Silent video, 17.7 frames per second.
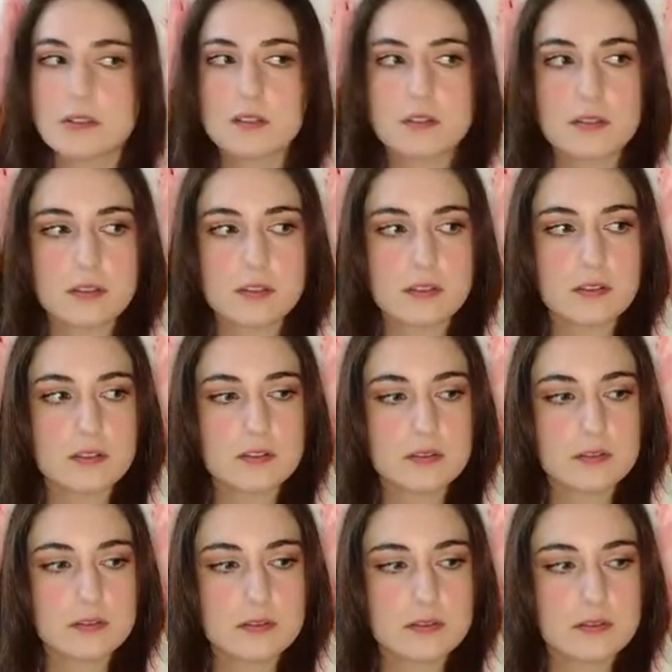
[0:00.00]
uh,
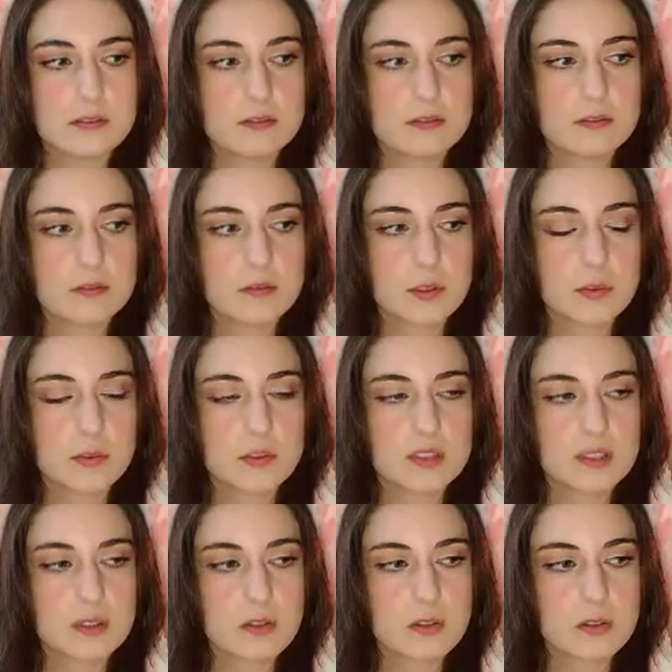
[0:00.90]
what
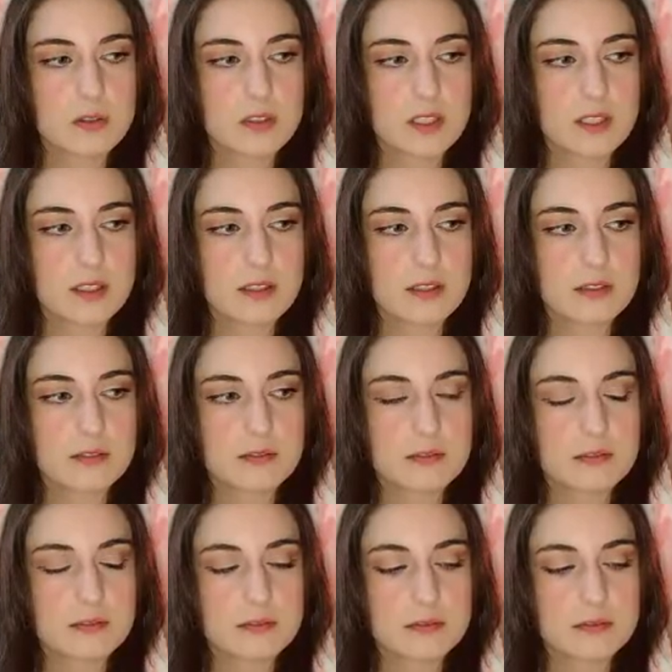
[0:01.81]
was it called again?